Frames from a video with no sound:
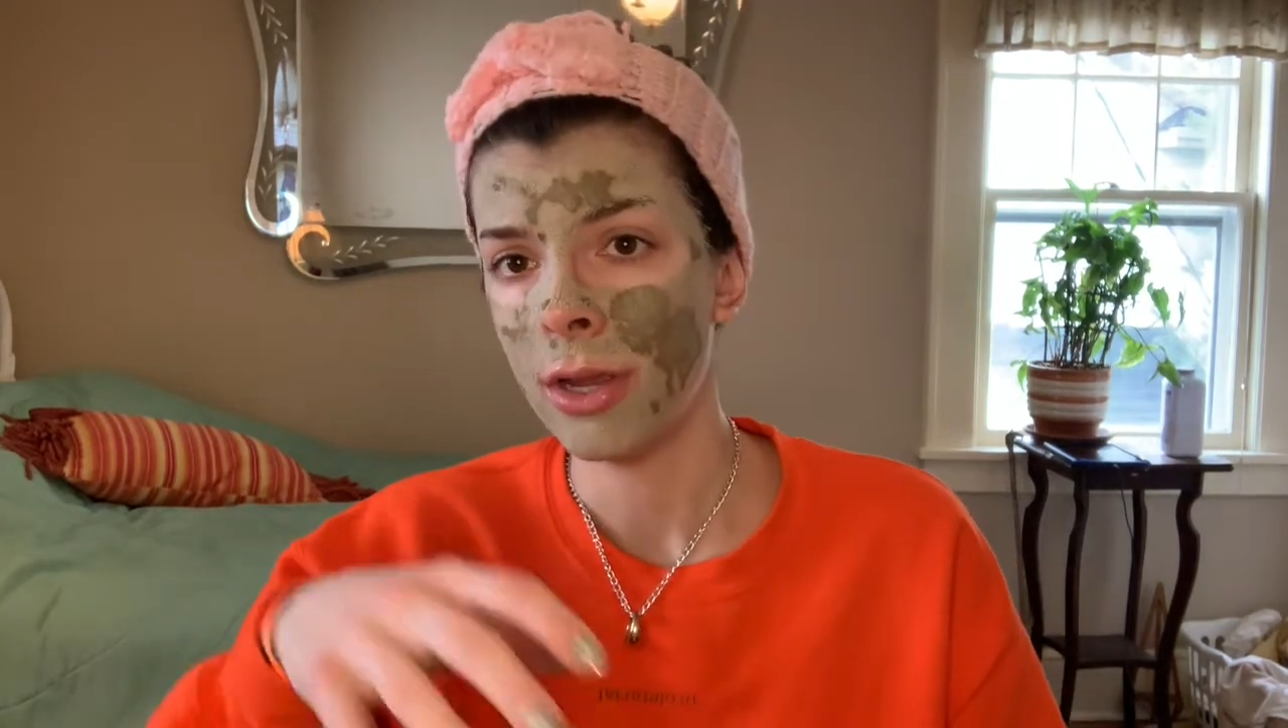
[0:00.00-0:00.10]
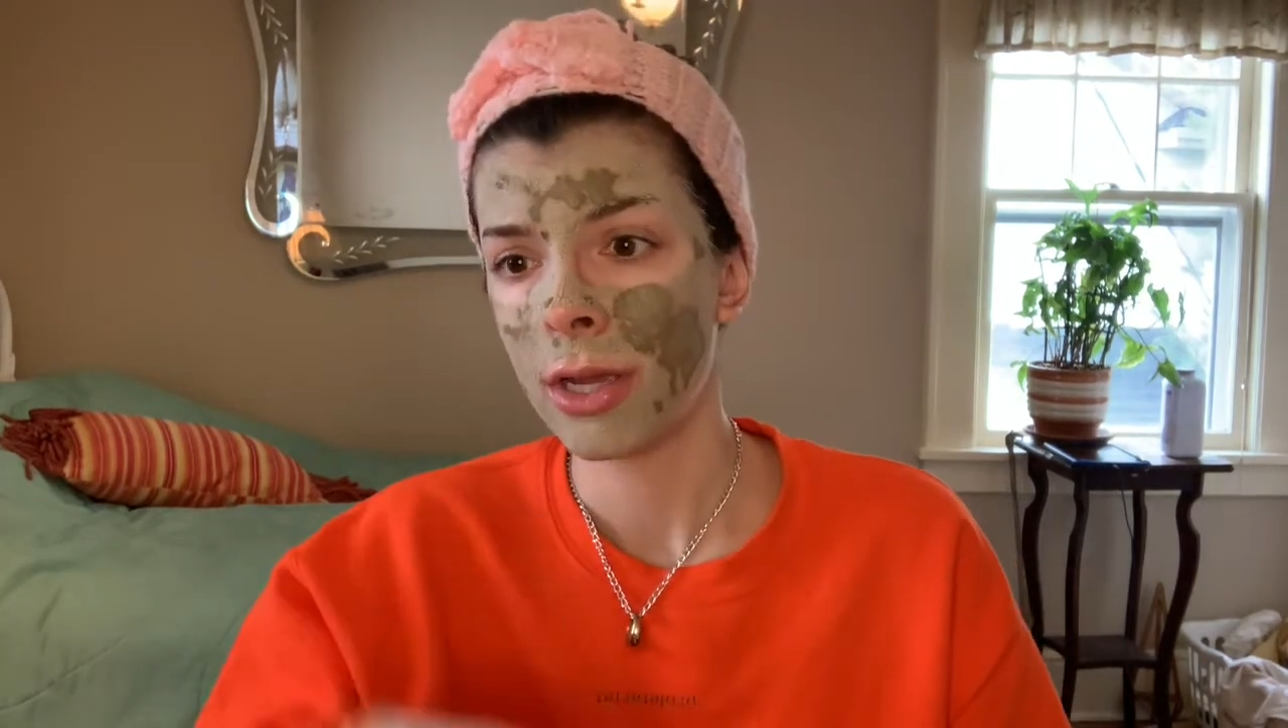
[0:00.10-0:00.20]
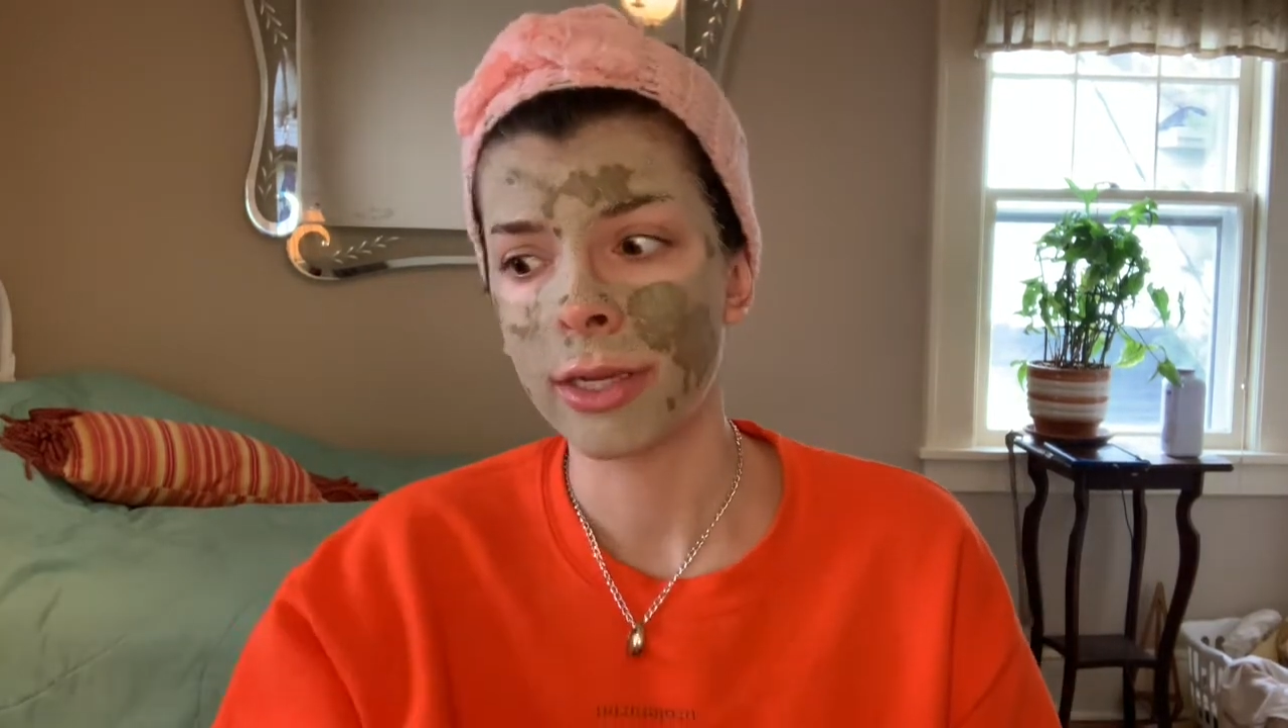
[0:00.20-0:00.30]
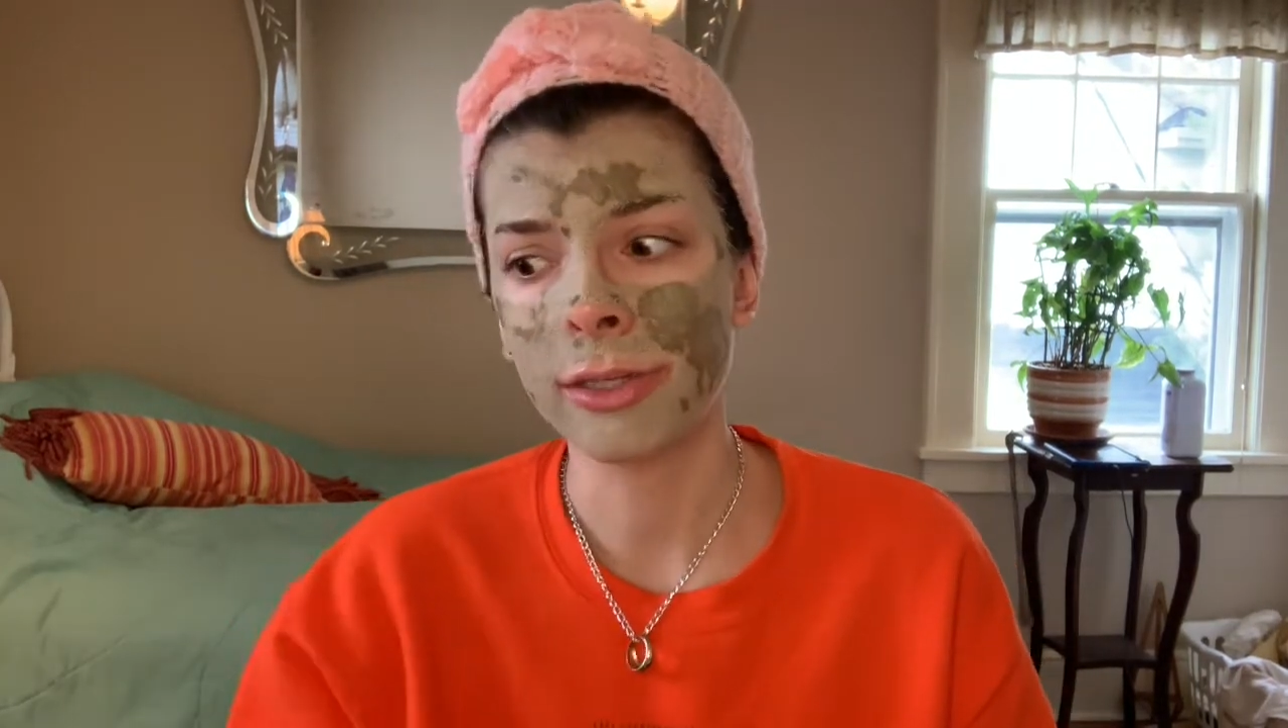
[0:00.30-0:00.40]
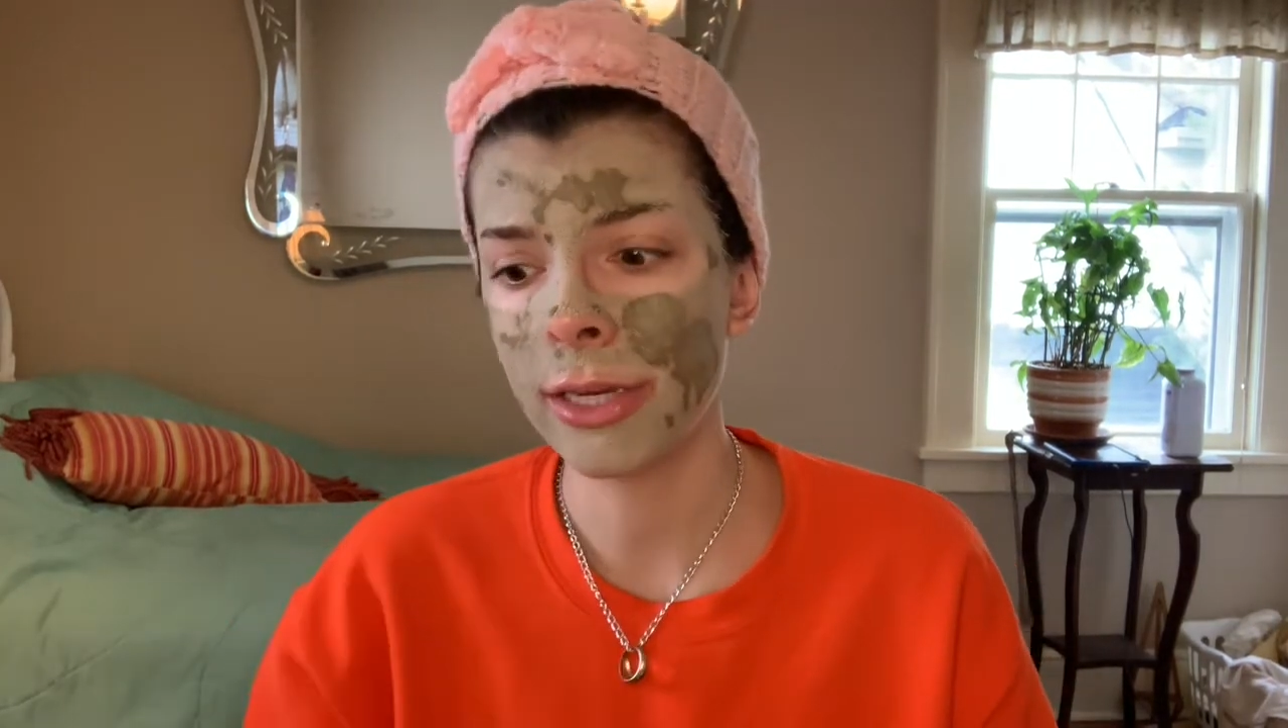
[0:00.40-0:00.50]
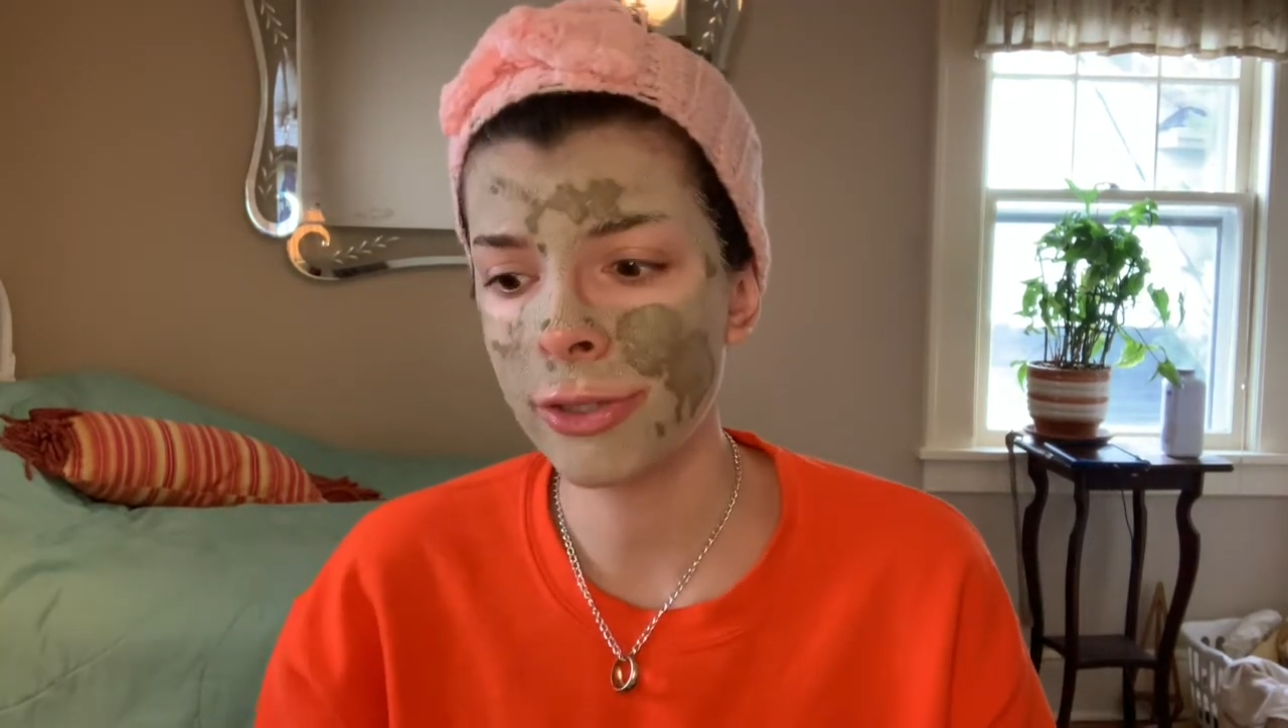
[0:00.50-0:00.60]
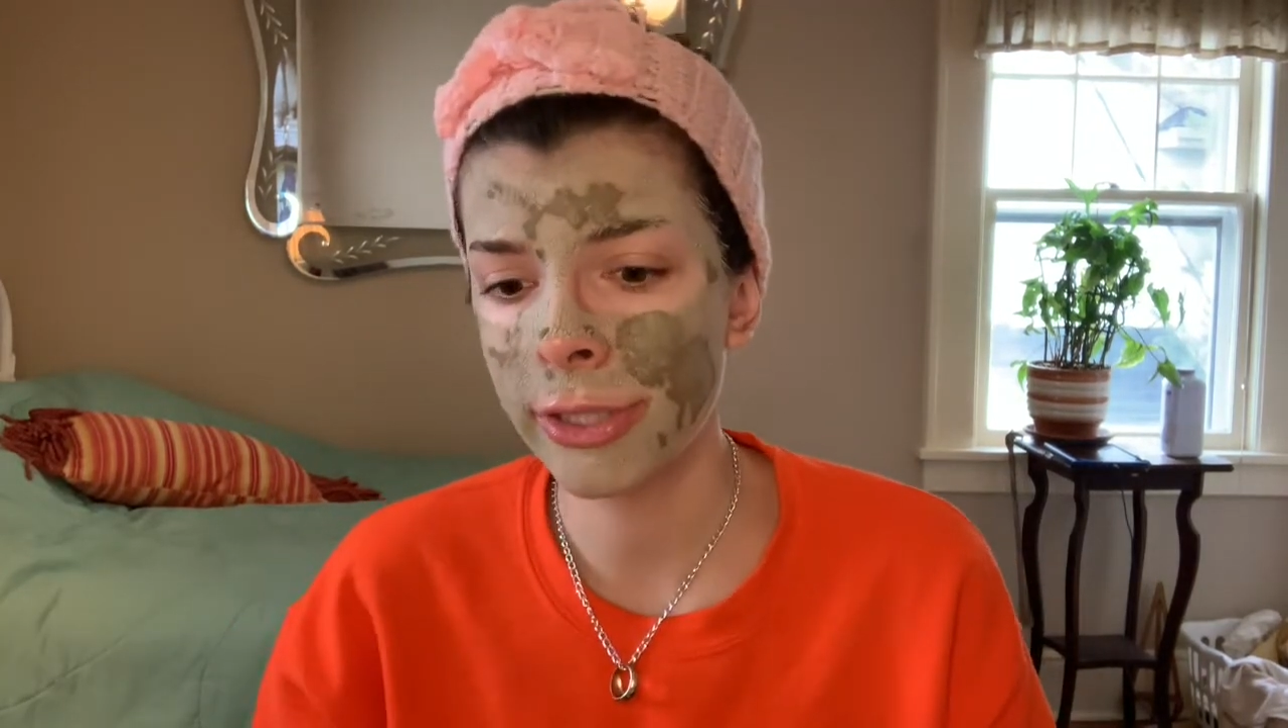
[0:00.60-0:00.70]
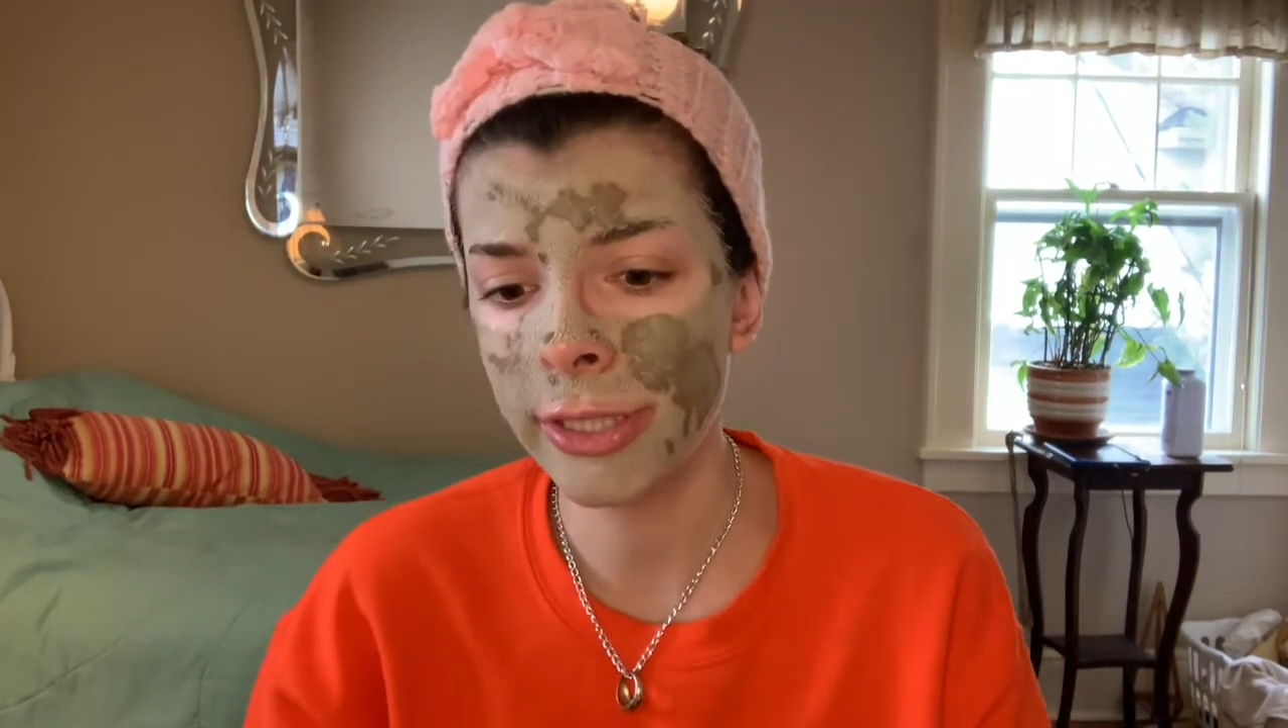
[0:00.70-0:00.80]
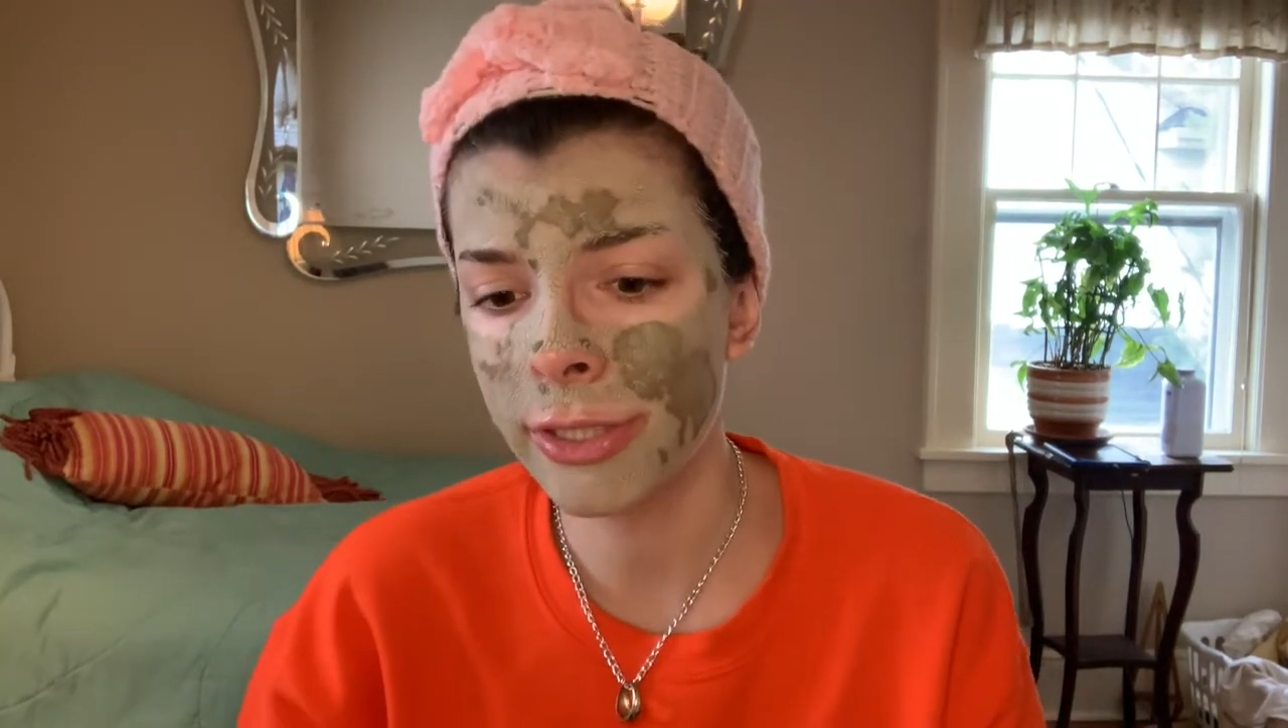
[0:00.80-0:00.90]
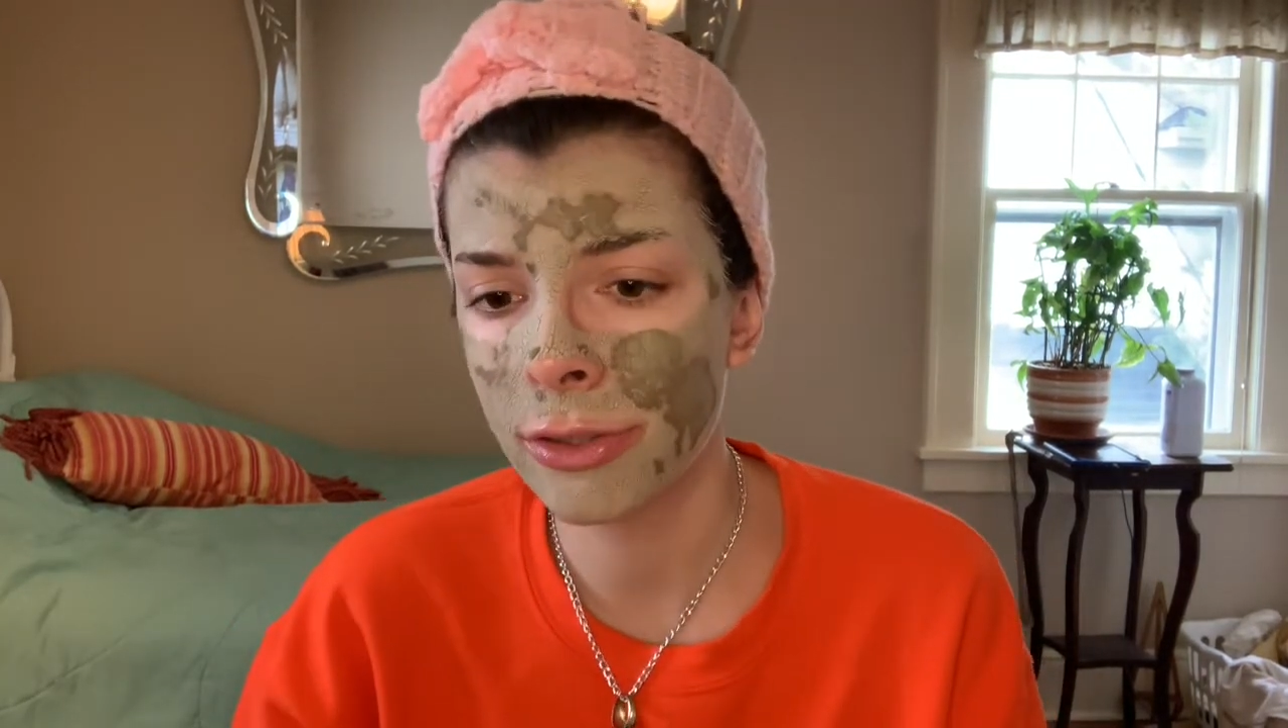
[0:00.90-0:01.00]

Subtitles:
Because Sagittarius